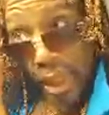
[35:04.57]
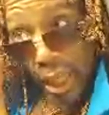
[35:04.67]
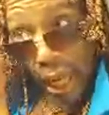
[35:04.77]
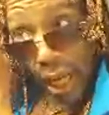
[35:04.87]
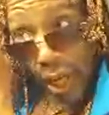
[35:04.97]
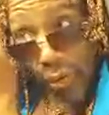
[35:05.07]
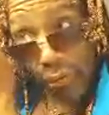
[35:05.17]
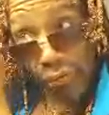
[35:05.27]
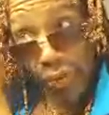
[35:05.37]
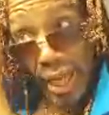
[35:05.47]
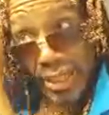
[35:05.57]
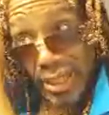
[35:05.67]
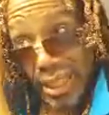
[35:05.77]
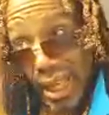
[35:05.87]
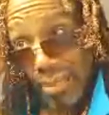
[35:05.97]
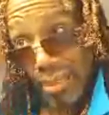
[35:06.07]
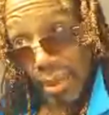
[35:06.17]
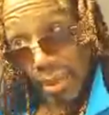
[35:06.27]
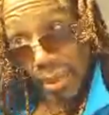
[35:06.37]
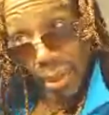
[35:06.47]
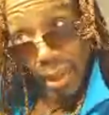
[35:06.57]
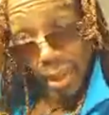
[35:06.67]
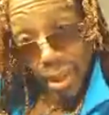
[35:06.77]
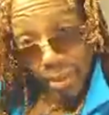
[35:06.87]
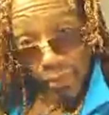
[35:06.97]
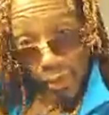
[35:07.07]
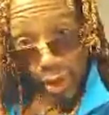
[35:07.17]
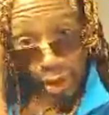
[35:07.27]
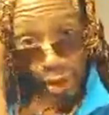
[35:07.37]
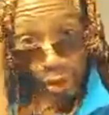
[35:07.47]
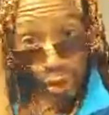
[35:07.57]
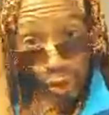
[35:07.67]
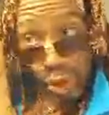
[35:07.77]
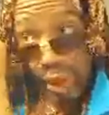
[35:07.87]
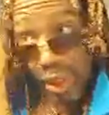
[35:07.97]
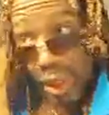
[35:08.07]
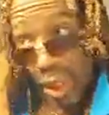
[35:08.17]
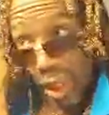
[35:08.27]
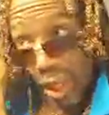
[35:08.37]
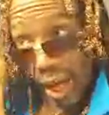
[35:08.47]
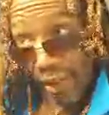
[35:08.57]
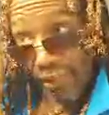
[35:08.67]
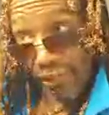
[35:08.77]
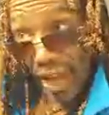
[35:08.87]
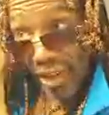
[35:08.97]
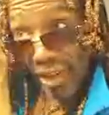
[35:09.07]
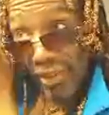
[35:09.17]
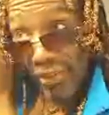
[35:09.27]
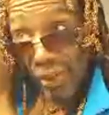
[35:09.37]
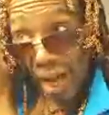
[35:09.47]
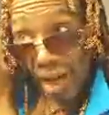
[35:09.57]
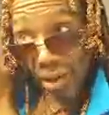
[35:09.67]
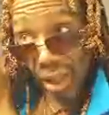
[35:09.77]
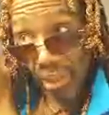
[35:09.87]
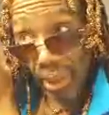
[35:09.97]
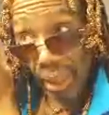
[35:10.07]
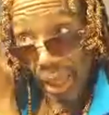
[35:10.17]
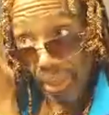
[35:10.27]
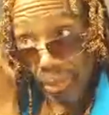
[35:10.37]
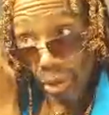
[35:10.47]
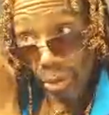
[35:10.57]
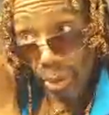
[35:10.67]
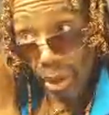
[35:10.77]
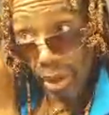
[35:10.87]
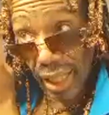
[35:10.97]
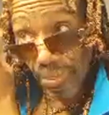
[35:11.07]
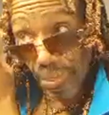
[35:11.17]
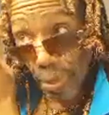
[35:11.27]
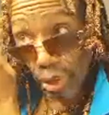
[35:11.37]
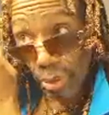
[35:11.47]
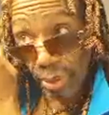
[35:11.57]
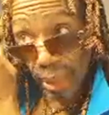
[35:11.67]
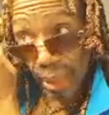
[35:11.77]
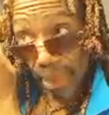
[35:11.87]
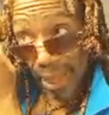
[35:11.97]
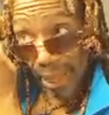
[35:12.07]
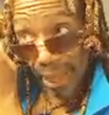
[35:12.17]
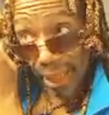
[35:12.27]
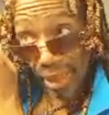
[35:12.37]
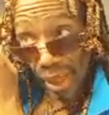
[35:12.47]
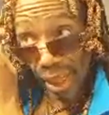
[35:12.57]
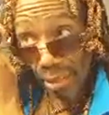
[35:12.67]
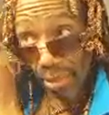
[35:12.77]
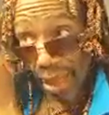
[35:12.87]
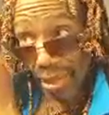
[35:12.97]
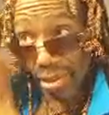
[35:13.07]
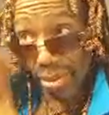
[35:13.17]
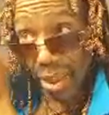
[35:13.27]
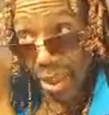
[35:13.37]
I couldn't find Simon for a good 2 weeks. I finally found him. He came to me because I spoke to him telepathically, so he came back to me.